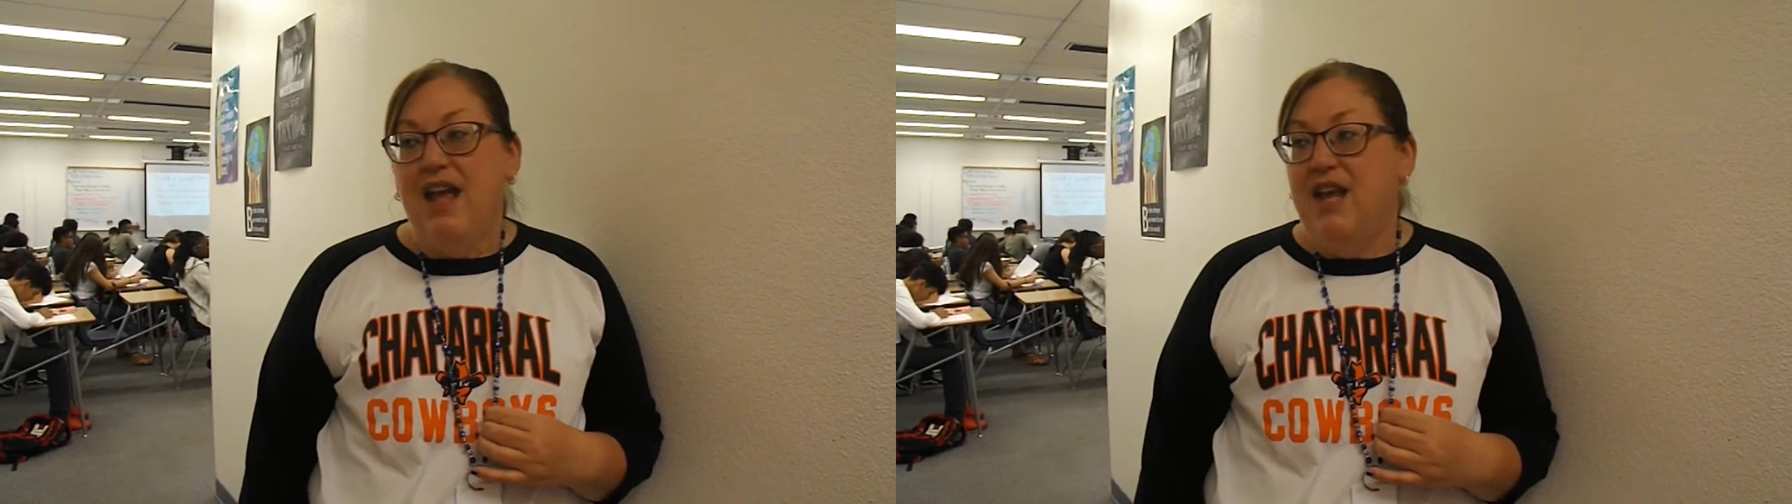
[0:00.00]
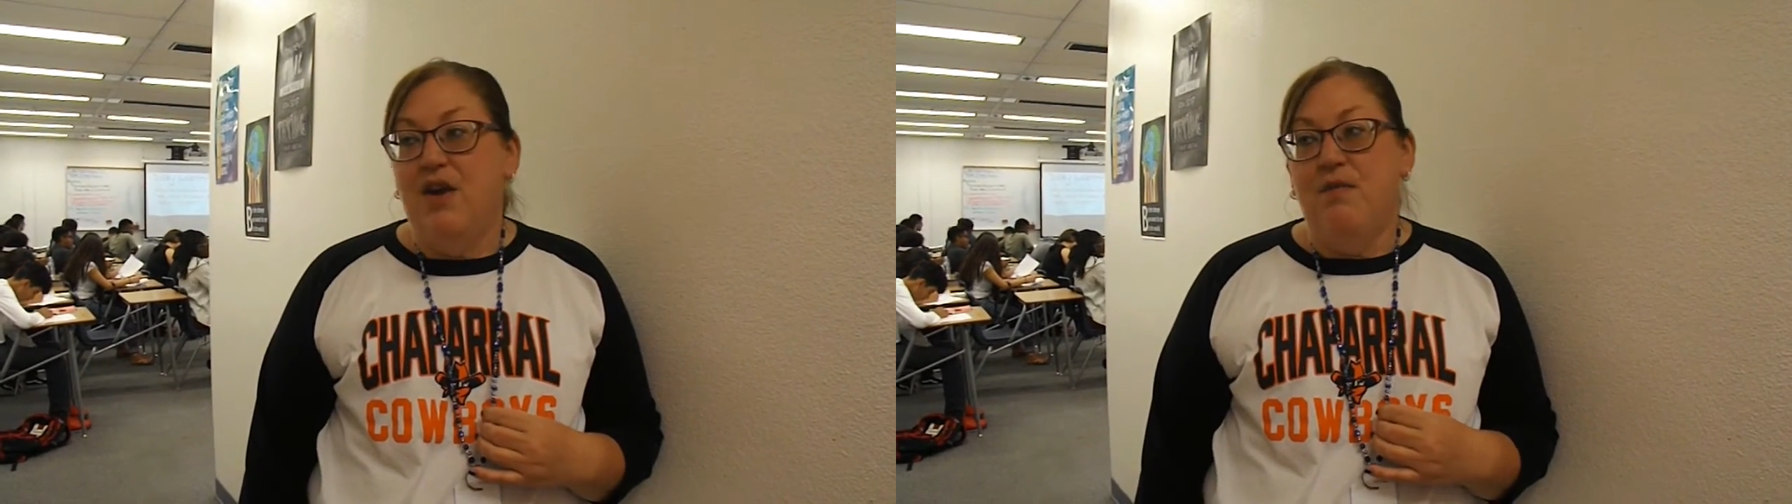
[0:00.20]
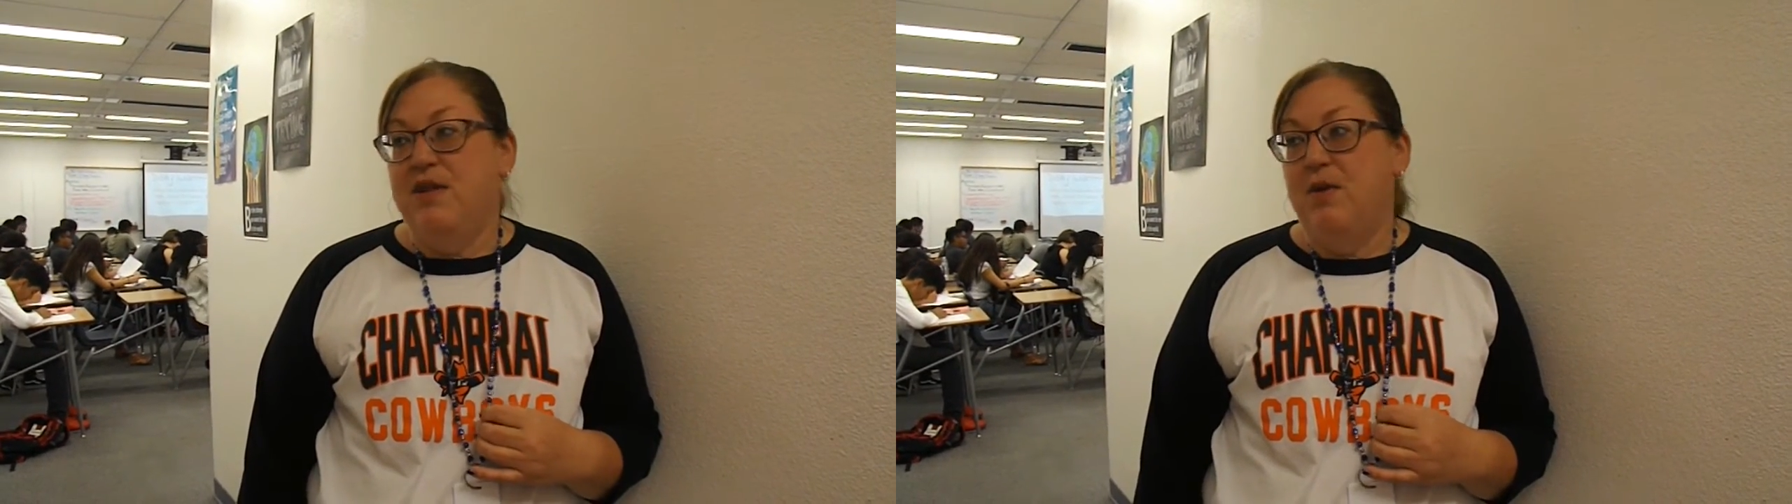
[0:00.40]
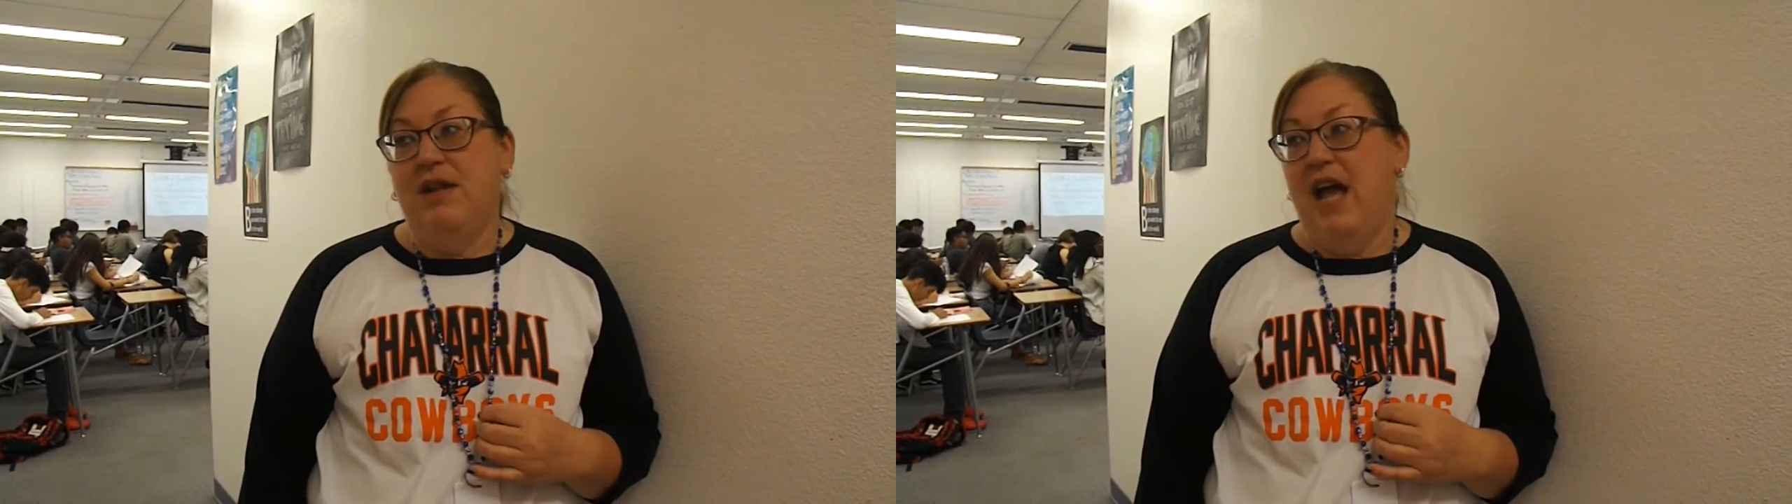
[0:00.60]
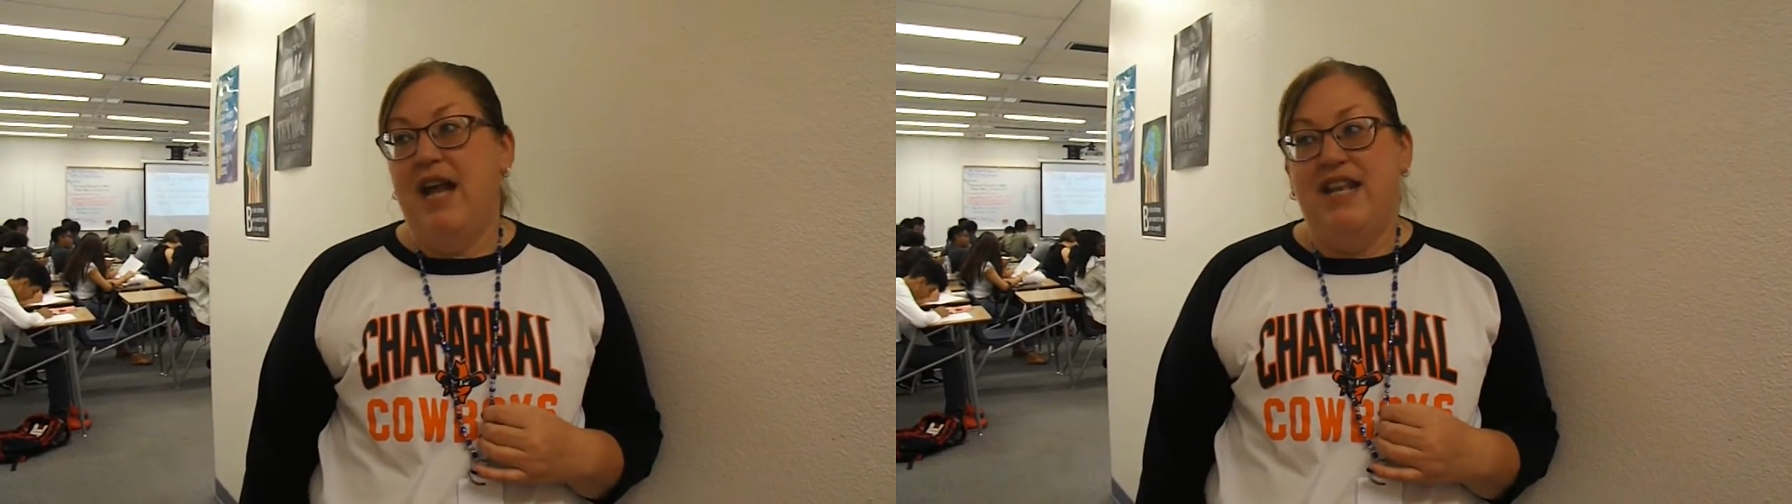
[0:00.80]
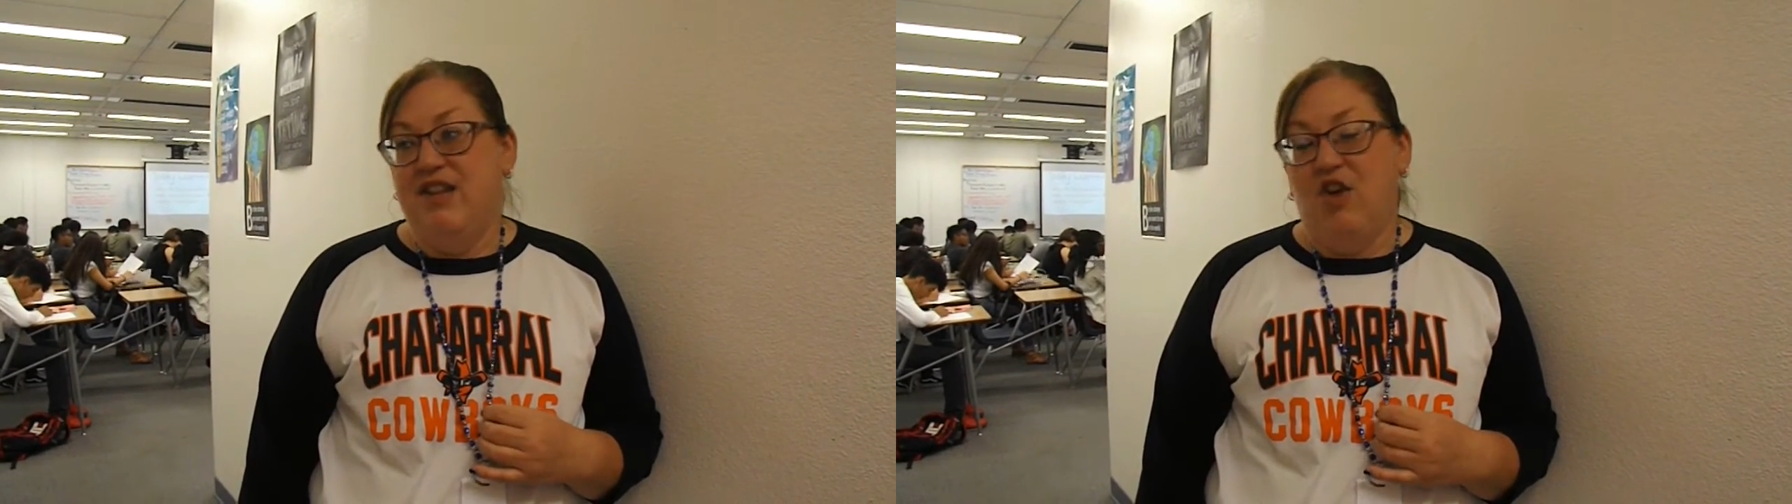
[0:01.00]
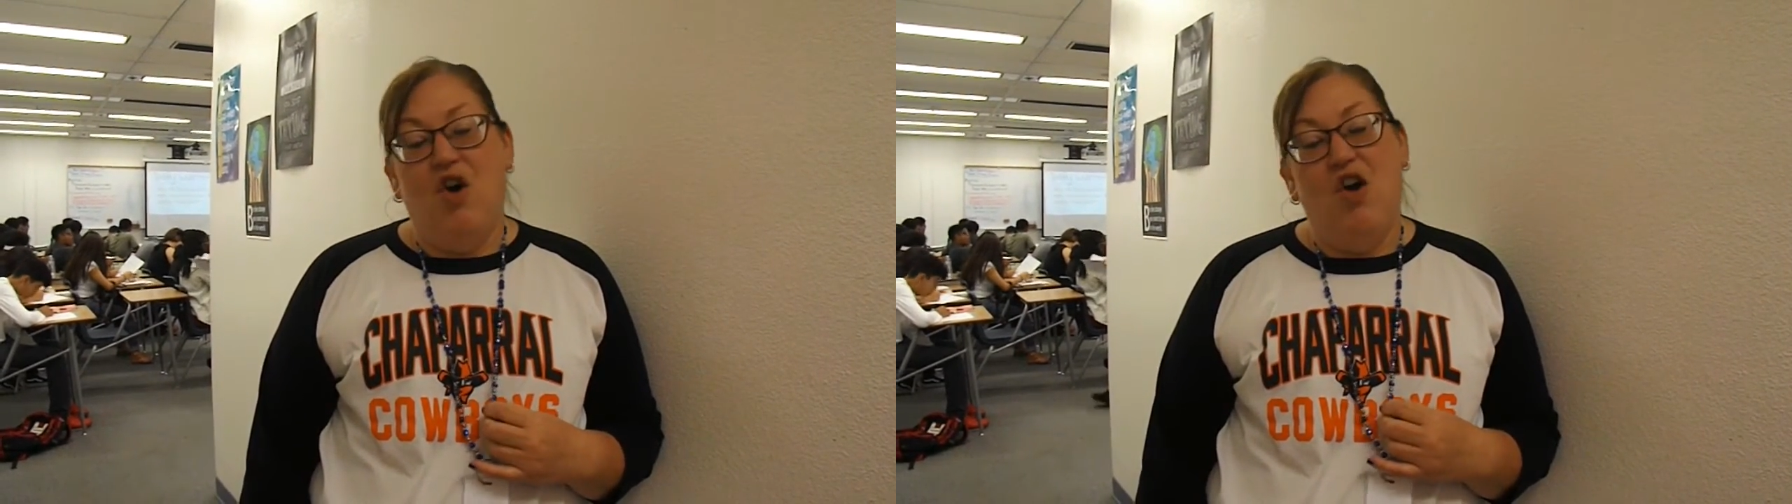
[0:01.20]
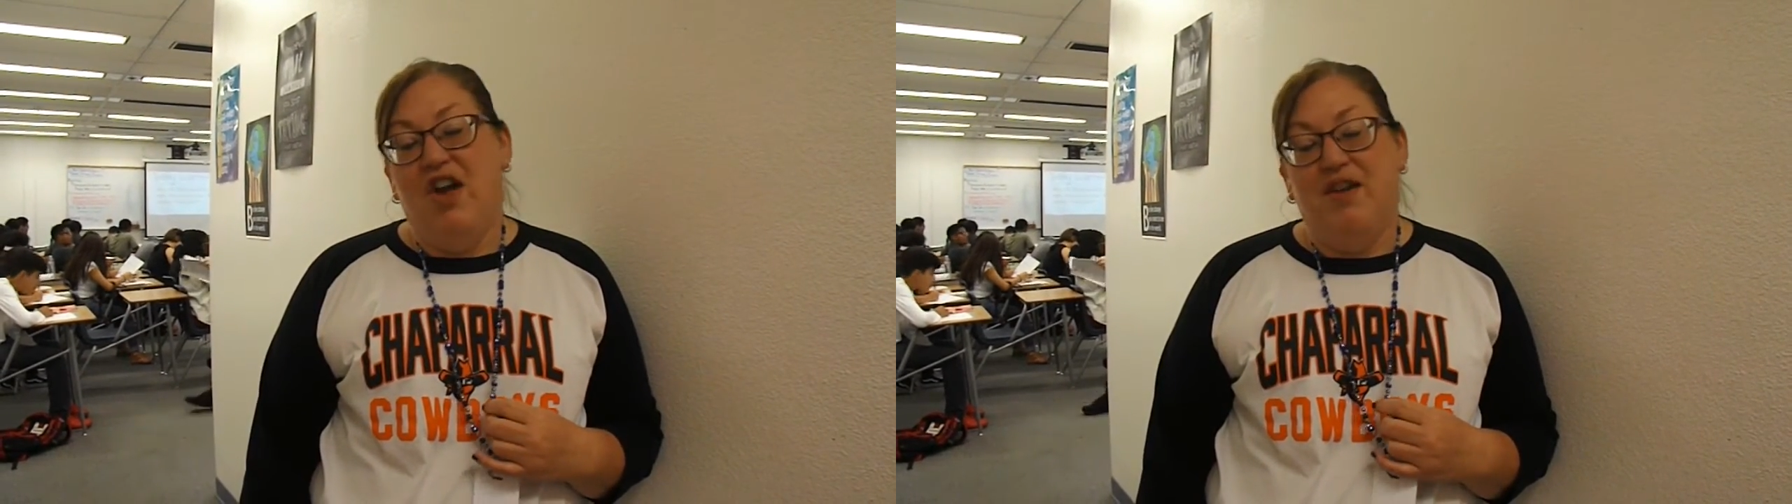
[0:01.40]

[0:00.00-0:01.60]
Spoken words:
I'm so glad he's gone,